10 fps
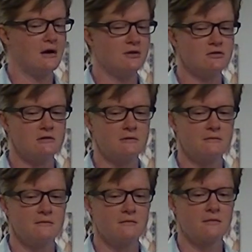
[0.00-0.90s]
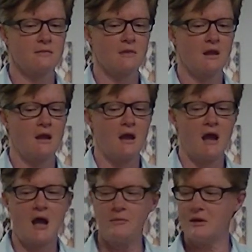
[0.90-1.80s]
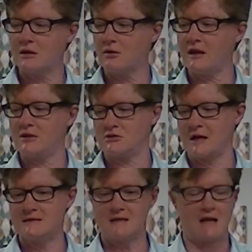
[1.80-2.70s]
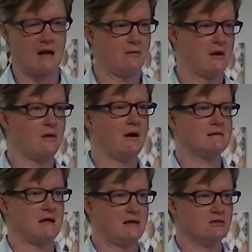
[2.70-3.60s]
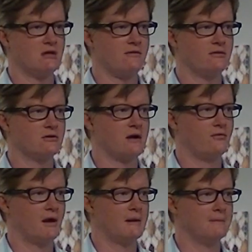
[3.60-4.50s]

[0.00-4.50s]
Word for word: goes, I'm going to go get dressed and I'm going to go outside and shovel the driveway.